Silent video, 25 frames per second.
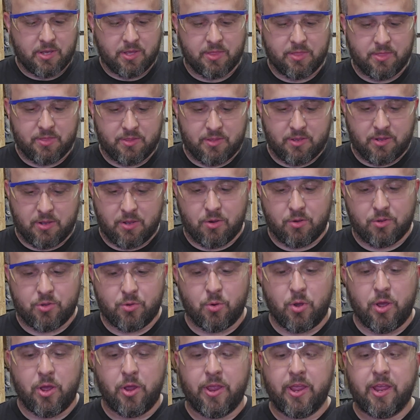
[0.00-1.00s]
And, oh,
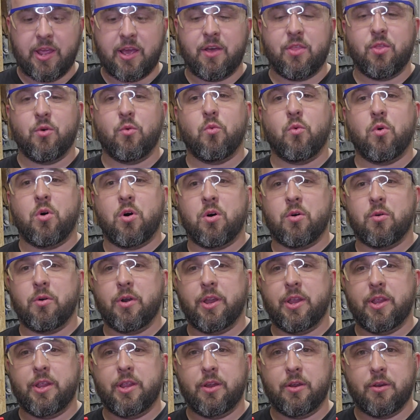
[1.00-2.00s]
you hang it on the wall
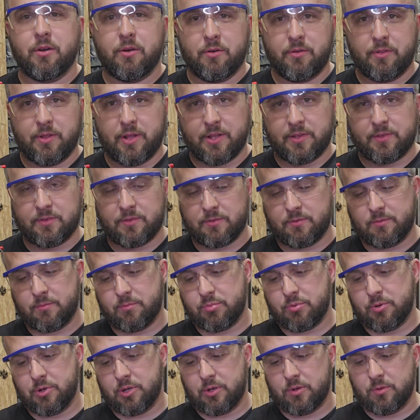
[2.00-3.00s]
right here. That's
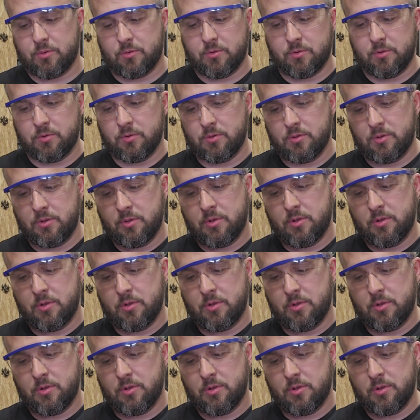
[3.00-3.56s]
pretty cool.